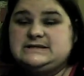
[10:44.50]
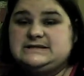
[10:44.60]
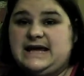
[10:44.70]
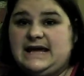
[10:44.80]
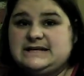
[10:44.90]

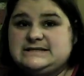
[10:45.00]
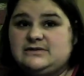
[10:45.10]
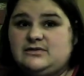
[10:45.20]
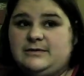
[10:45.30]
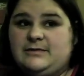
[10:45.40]
today is a
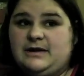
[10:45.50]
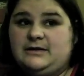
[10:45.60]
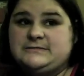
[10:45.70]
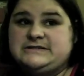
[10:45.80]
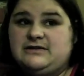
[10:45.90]
little bit better.
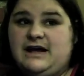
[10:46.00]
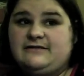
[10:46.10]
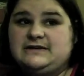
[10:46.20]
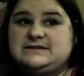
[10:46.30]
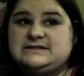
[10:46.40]
I'm still
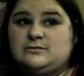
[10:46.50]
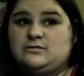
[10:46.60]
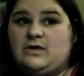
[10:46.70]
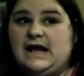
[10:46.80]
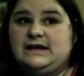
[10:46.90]
having
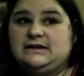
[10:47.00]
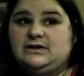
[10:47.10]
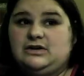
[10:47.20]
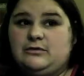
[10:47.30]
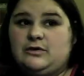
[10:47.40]
some right
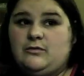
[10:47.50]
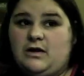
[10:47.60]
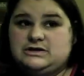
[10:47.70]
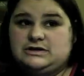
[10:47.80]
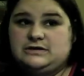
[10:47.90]
lower
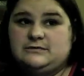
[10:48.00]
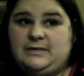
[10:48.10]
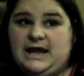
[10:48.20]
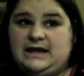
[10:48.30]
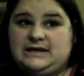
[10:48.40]
quadrant
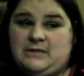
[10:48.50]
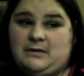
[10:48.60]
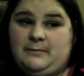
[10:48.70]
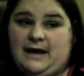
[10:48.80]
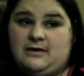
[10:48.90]
pain in
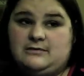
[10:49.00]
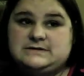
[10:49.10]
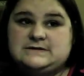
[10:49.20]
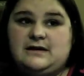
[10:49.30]
my bowels,